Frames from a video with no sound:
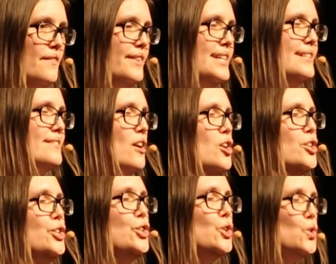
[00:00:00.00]
These are
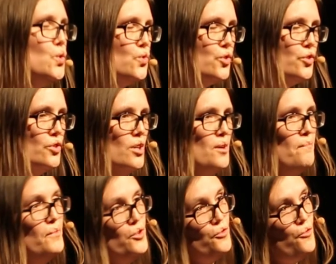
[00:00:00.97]
huge
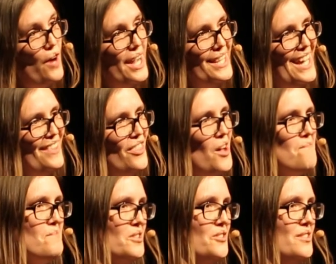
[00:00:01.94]
but finite
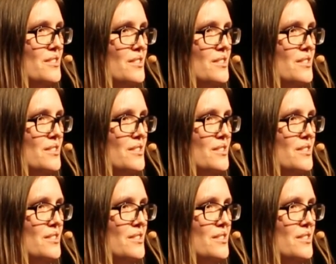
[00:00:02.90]
numbers.